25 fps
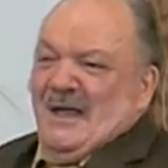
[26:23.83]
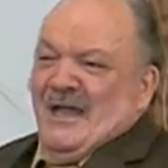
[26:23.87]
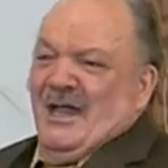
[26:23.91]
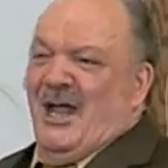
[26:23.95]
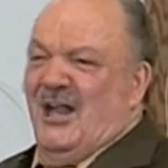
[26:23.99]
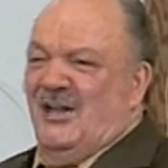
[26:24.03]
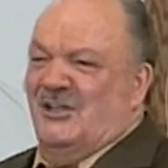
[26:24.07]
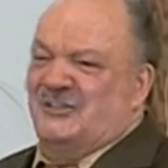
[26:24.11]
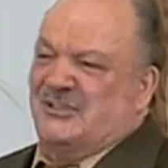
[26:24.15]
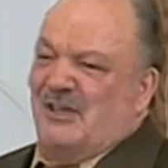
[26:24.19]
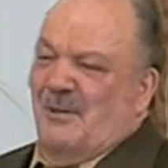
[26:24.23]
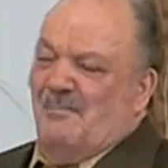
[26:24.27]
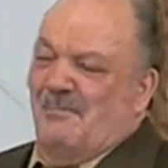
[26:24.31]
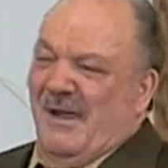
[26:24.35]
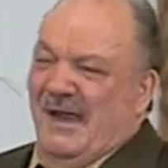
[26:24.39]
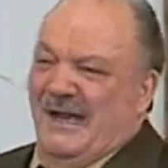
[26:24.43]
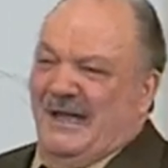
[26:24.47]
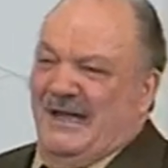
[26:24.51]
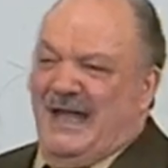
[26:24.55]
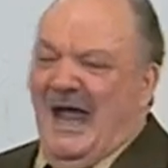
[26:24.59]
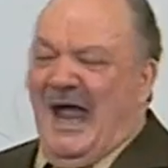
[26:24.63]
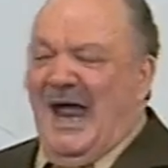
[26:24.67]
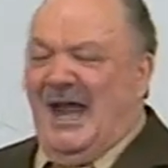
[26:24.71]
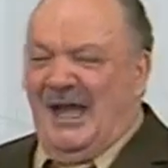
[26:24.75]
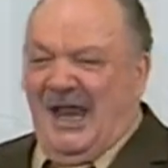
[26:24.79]
He's the
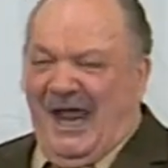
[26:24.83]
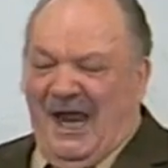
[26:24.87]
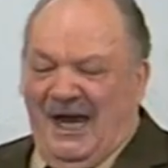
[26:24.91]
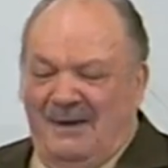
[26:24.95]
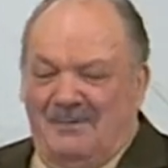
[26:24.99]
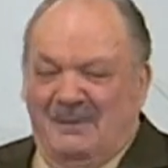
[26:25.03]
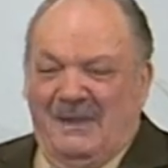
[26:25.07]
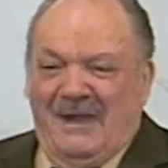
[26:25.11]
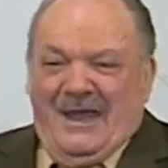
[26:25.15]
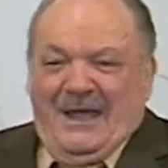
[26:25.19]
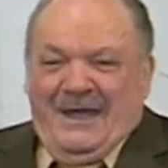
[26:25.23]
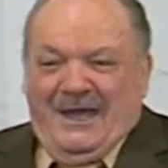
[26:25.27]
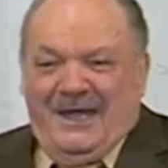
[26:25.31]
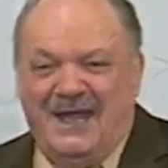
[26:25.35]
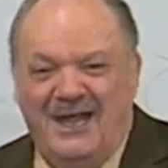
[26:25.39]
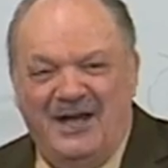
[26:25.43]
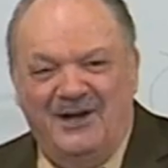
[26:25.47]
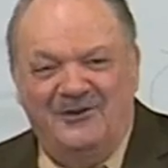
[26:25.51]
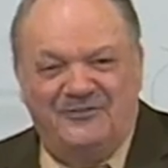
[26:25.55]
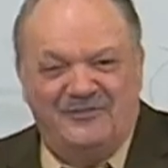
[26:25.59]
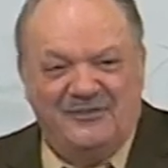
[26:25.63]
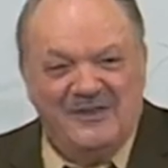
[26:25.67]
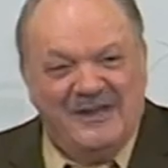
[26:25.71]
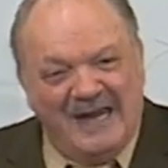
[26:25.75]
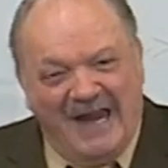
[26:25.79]
beginning.
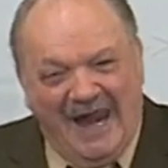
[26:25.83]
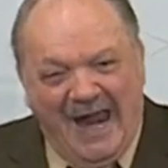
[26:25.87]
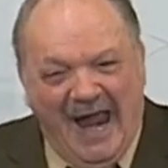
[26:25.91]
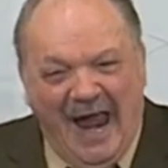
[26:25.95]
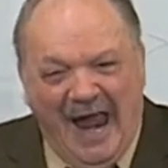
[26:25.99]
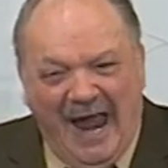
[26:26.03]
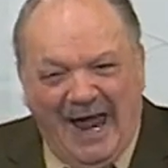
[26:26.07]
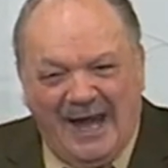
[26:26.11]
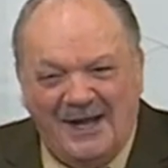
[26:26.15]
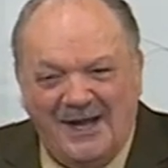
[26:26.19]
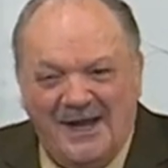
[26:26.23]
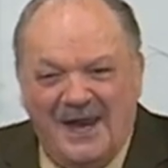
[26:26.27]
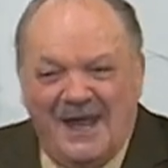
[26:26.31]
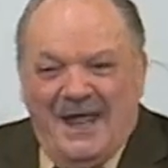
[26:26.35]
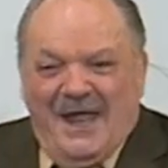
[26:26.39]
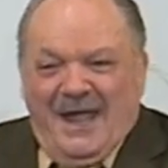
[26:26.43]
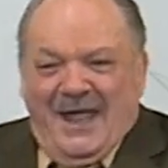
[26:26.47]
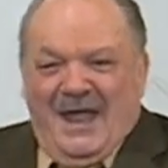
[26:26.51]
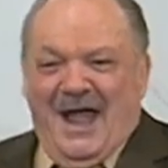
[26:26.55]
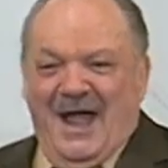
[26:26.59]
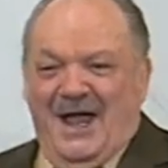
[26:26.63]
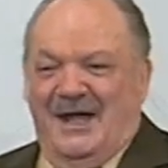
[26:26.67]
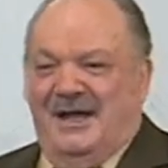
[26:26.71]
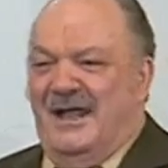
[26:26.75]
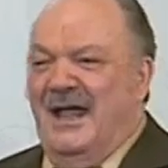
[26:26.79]
He's the end.
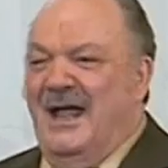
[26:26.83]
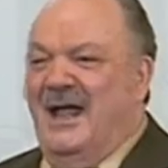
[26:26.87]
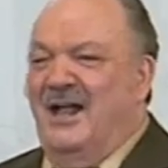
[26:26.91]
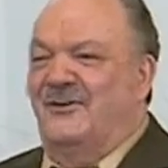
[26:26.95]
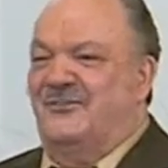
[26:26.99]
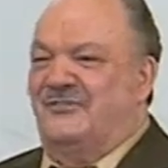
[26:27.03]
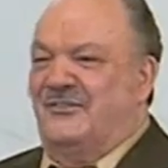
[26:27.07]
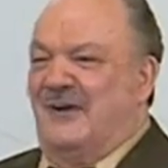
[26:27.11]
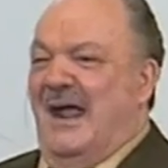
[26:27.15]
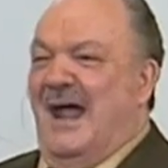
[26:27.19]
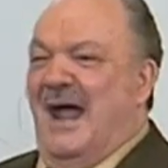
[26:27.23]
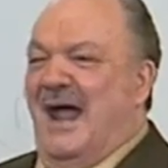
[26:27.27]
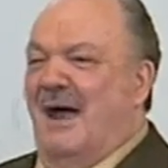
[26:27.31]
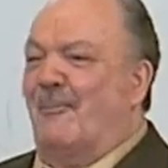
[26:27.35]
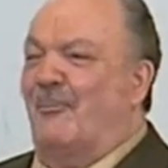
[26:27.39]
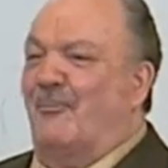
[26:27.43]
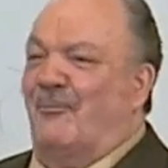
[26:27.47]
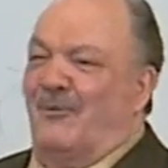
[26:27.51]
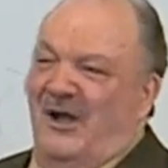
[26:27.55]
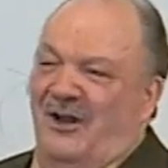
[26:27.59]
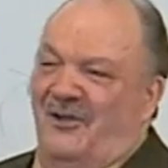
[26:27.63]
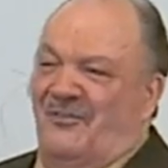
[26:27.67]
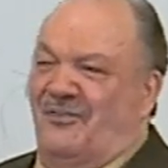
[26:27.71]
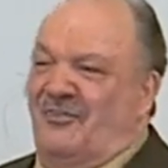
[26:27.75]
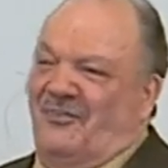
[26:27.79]
And He's
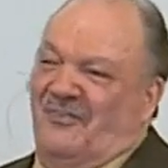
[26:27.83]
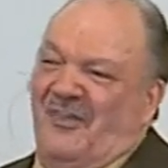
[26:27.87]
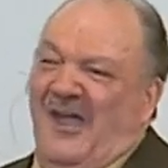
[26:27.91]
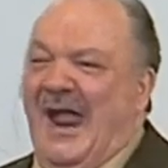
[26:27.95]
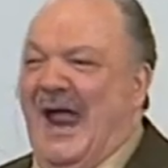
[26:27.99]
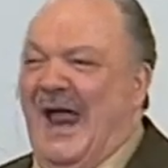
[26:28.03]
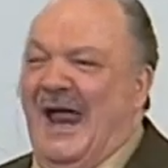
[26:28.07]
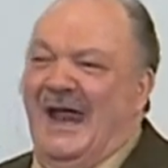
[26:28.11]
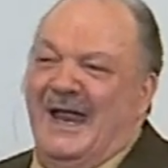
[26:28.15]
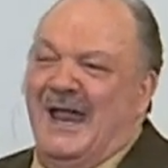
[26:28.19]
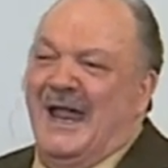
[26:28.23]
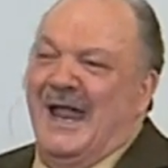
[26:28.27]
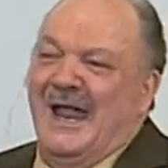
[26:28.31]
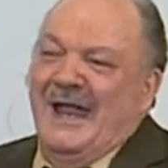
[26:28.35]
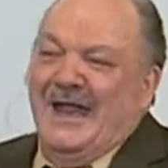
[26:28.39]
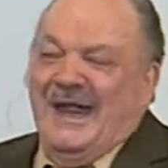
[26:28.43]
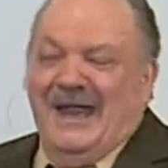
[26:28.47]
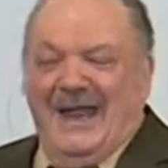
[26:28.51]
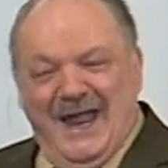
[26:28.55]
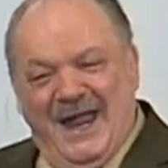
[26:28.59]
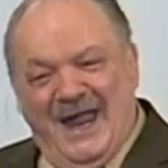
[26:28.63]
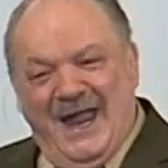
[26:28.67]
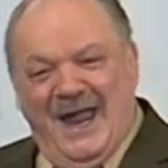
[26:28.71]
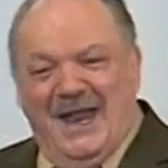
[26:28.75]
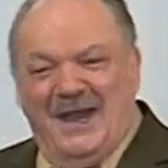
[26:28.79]
everything
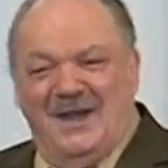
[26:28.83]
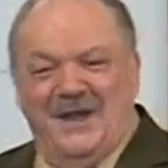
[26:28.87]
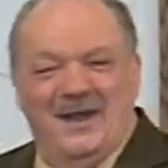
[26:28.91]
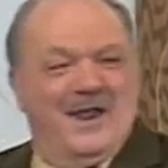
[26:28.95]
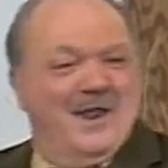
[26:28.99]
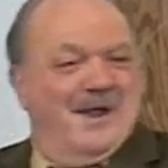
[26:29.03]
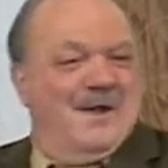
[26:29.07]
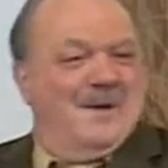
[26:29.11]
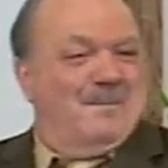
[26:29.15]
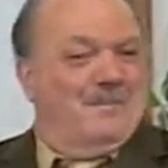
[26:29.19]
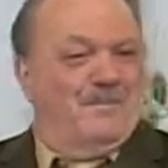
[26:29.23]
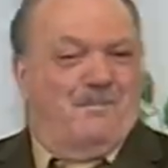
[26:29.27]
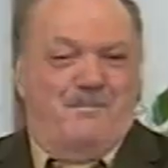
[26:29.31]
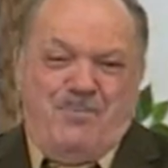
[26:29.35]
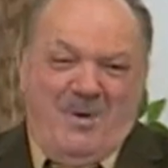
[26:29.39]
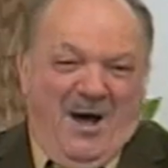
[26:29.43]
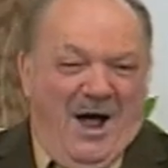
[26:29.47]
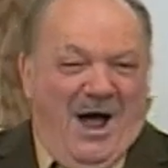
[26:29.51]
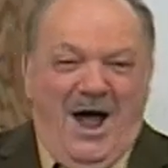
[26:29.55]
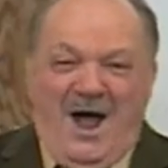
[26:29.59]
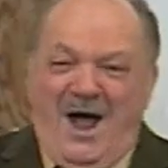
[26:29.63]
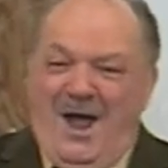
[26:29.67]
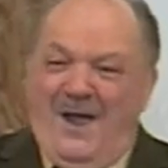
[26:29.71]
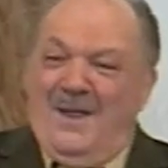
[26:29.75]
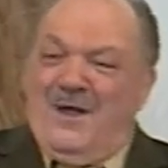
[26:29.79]
in
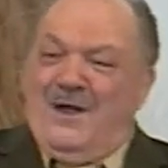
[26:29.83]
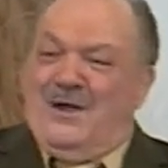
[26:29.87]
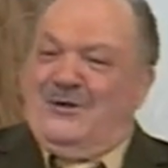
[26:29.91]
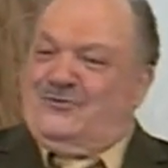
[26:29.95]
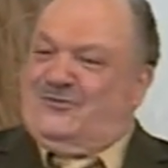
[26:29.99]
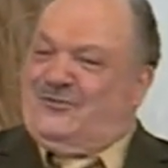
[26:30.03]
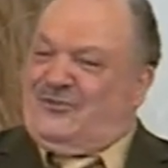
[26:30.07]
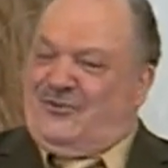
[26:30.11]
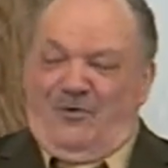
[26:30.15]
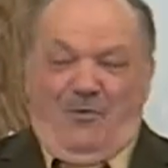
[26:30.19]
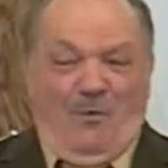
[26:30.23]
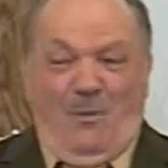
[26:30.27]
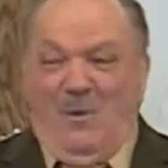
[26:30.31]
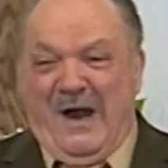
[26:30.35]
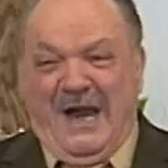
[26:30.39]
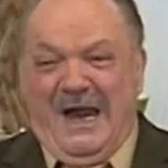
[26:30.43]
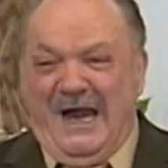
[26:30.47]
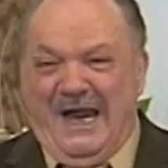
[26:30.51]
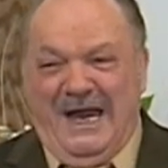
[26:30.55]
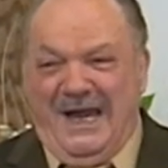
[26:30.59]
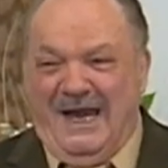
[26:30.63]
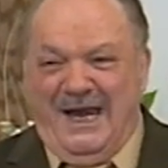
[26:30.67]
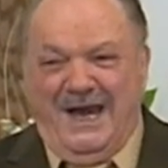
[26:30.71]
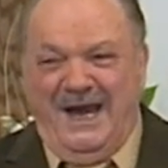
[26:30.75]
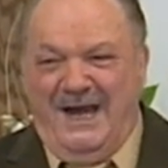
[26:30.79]

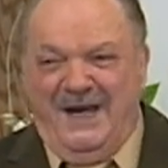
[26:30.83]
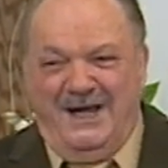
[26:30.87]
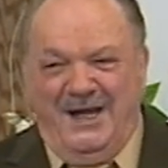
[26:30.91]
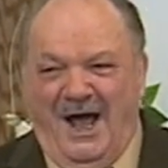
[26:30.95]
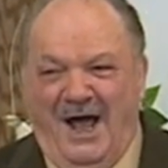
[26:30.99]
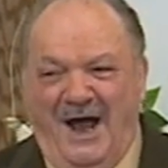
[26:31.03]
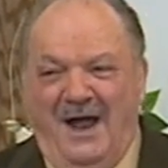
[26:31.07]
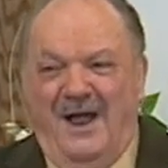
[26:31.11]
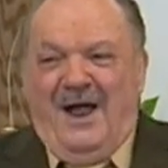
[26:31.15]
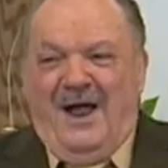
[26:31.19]
between.